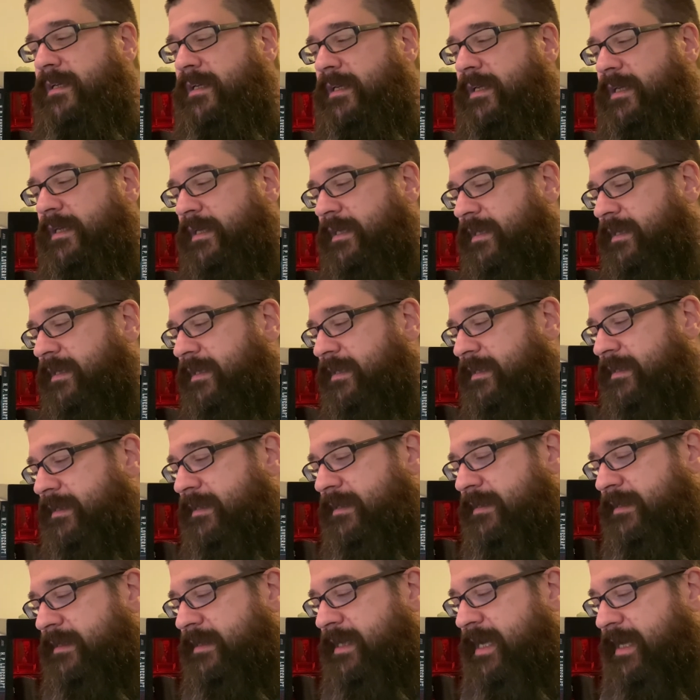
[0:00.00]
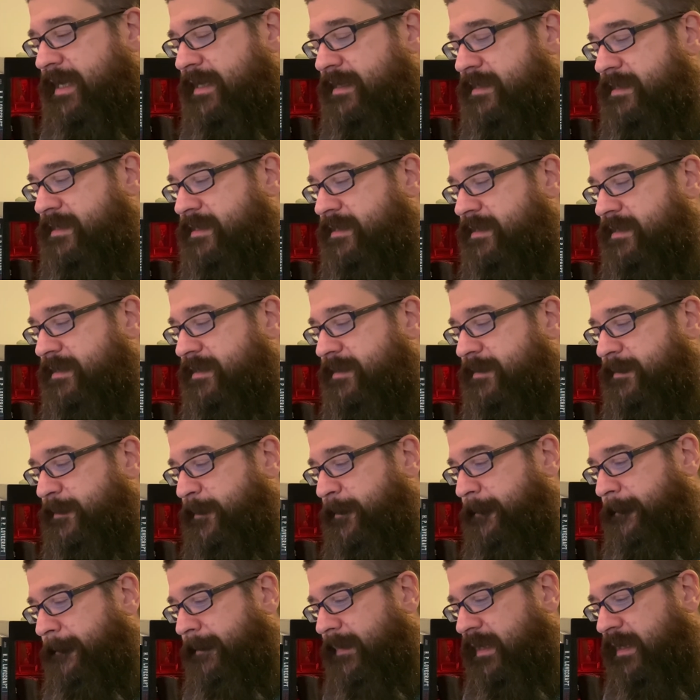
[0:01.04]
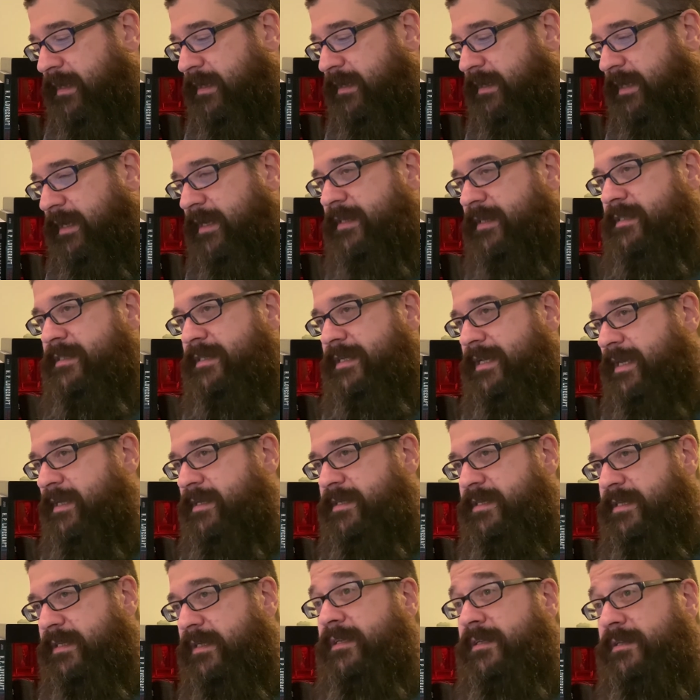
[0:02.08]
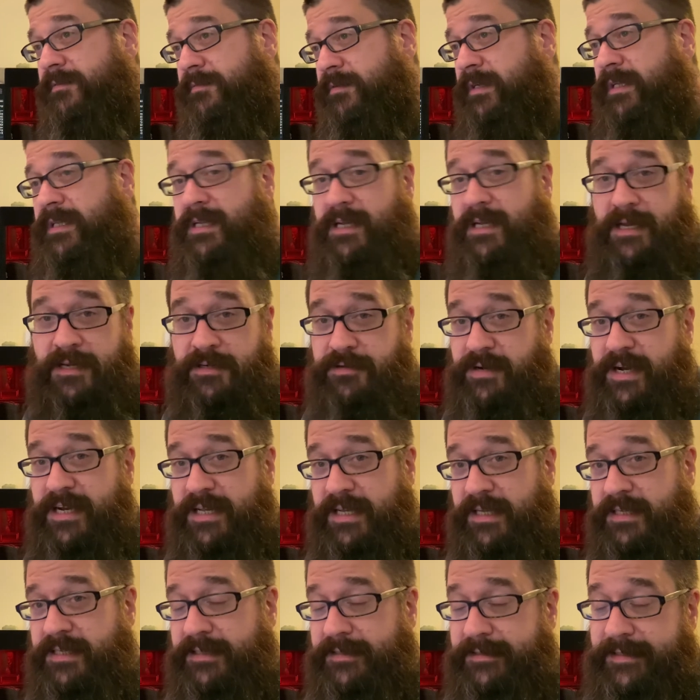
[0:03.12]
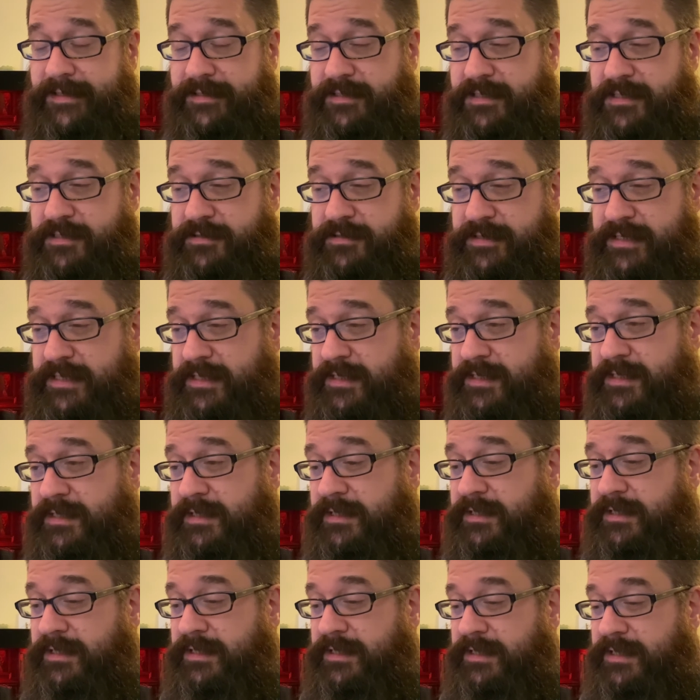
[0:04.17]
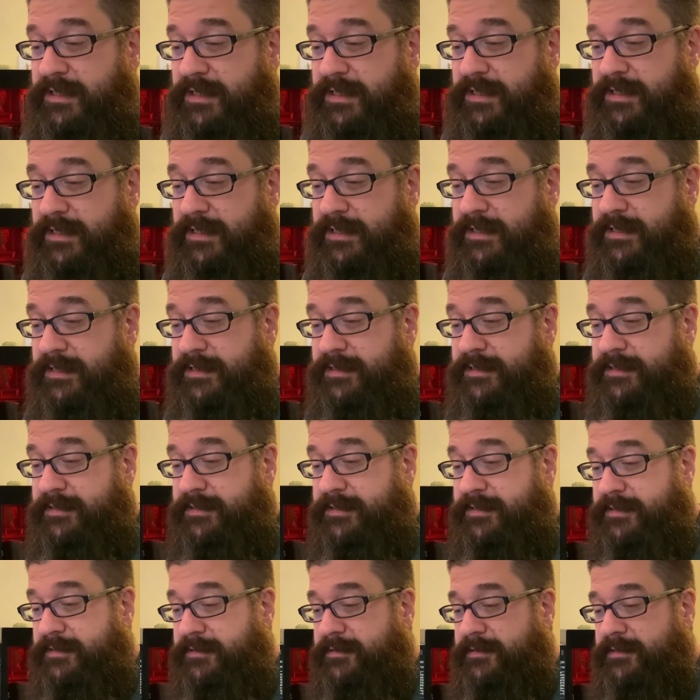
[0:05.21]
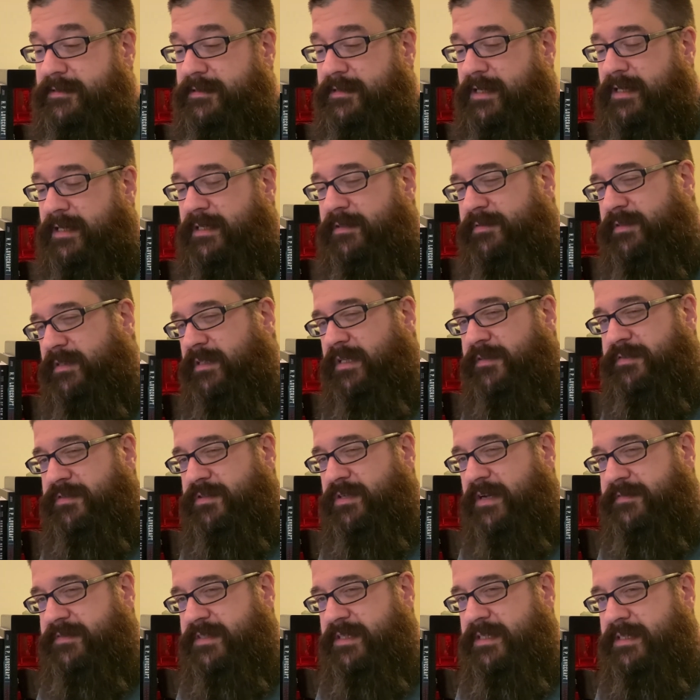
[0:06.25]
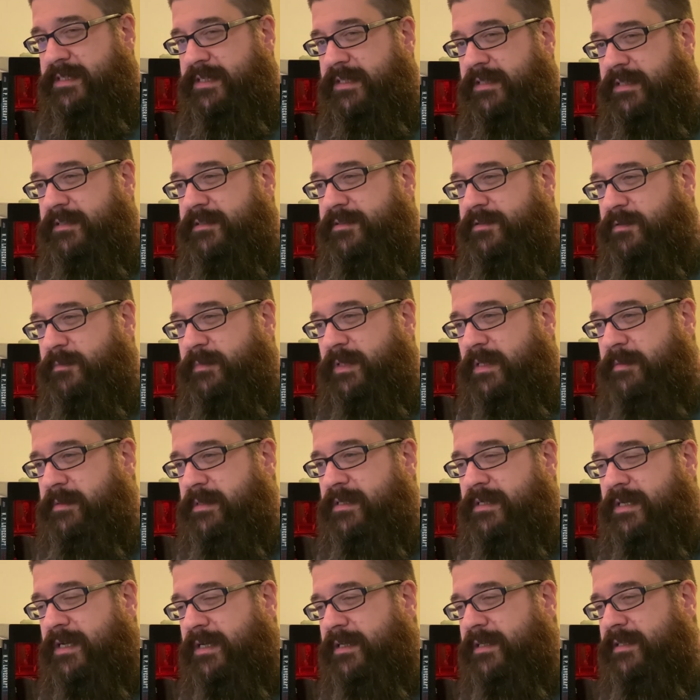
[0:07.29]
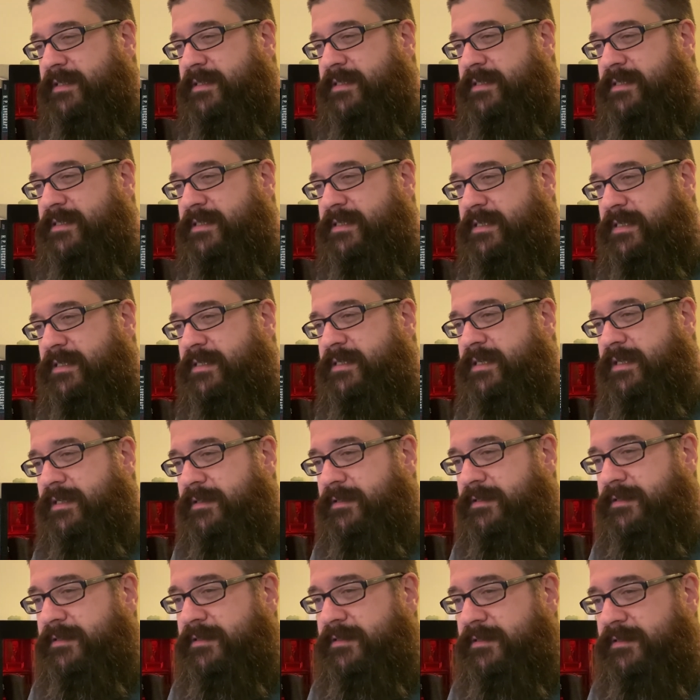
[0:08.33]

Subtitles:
and it has an ending, a great ending. I thought a great ending. Kind of a Lovecraft ending, though maybe not as detailed